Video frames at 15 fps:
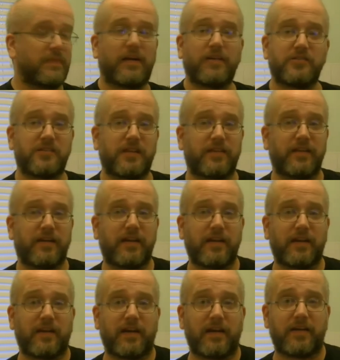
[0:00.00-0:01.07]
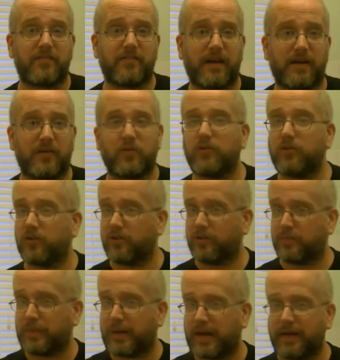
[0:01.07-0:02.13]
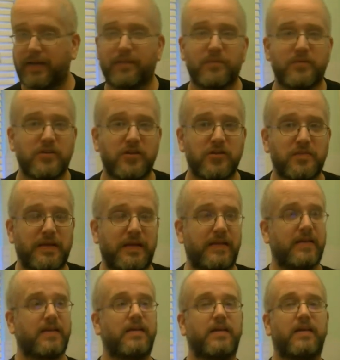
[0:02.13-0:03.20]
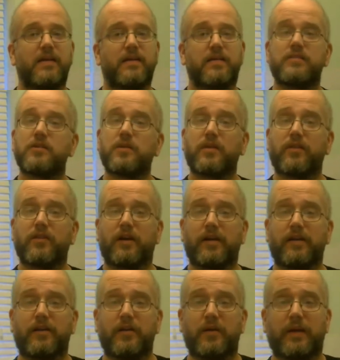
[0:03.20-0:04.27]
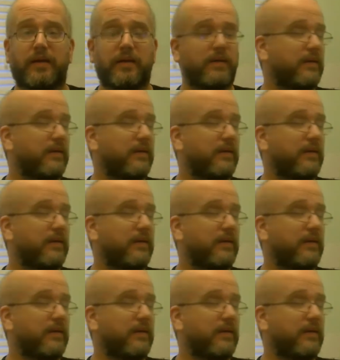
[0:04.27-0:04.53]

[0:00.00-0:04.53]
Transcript: I just had the kit lying around, or the pack, excuse me, so I thought I'd do it.